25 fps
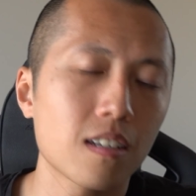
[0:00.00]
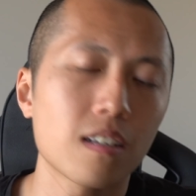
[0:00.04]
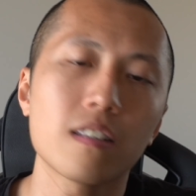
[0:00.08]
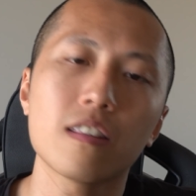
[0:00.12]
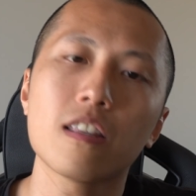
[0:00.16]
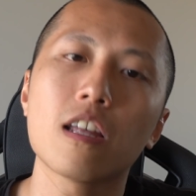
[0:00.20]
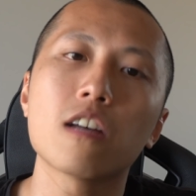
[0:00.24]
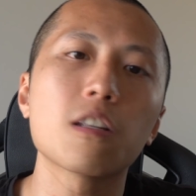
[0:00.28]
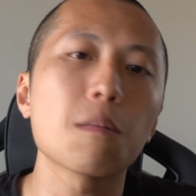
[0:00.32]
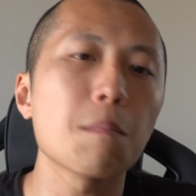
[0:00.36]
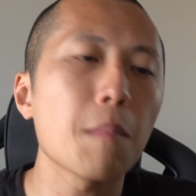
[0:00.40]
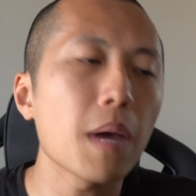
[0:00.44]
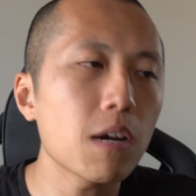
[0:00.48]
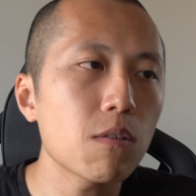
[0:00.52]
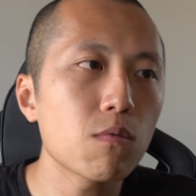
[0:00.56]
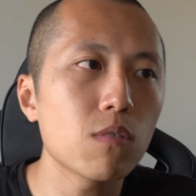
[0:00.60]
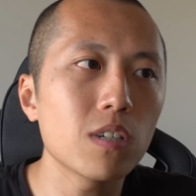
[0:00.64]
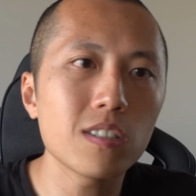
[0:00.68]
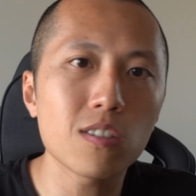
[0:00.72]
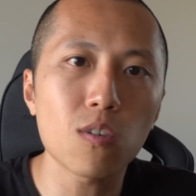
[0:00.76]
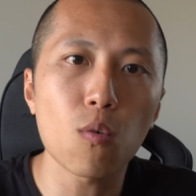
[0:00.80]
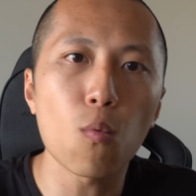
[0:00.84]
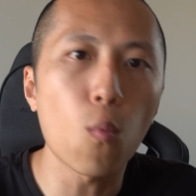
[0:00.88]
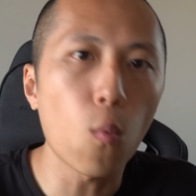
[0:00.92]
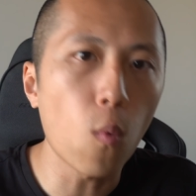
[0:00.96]
Now the main
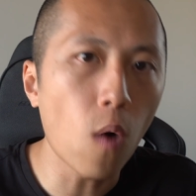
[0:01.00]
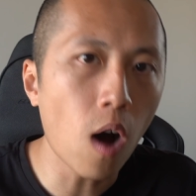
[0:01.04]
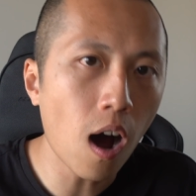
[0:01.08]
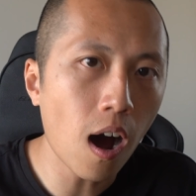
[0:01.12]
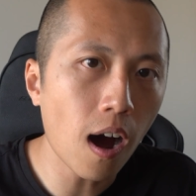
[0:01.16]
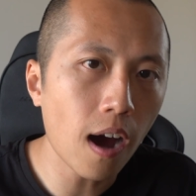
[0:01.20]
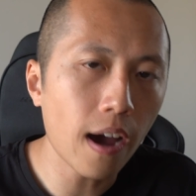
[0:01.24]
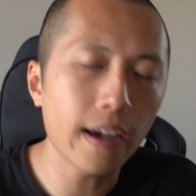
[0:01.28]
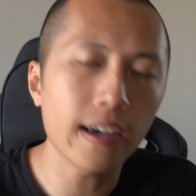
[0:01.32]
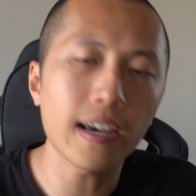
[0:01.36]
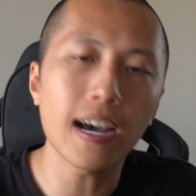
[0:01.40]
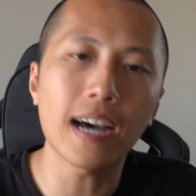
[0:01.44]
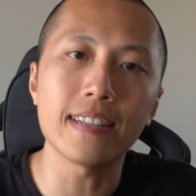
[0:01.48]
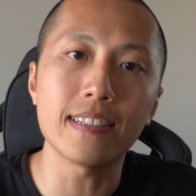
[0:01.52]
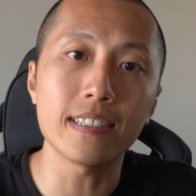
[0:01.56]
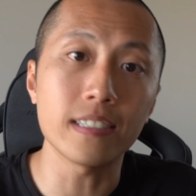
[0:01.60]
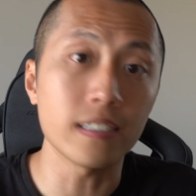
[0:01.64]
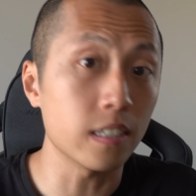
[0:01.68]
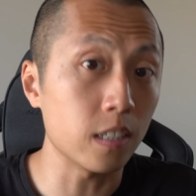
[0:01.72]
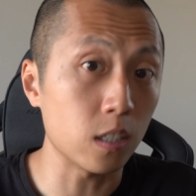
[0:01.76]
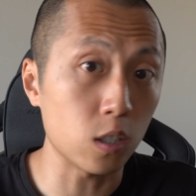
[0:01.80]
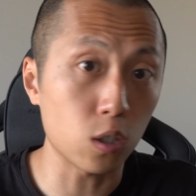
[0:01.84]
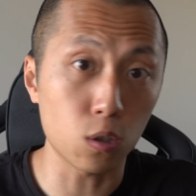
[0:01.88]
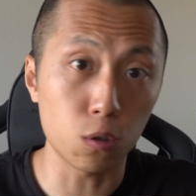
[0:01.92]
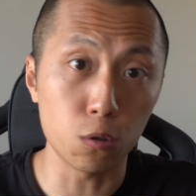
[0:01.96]
reason why I
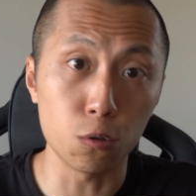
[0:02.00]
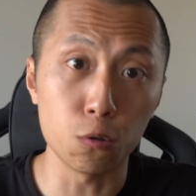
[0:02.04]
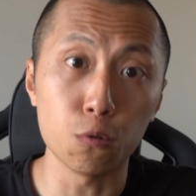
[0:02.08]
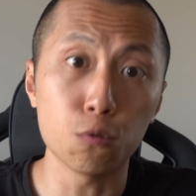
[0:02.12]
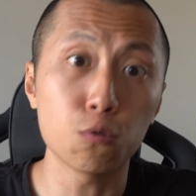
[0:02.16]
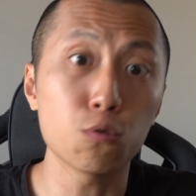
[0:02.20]
didn't include